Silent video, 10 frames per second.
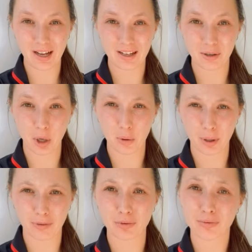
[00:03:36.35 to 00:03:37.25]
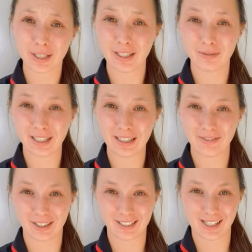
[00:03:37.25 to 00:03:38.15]
Hope you have a really, really
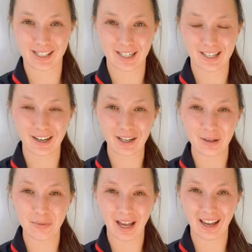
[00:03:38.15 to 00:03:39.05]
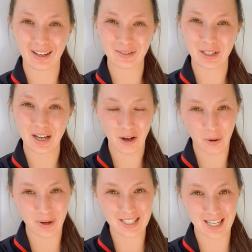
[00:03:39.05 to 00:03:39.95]
fantastic time. And
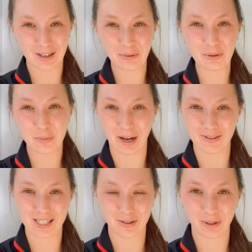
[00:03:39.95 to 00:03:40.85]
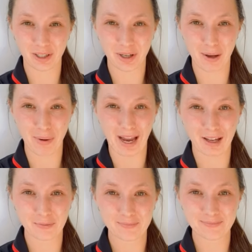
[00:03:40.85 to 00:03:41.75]
can't wait to hear all about it when you get back.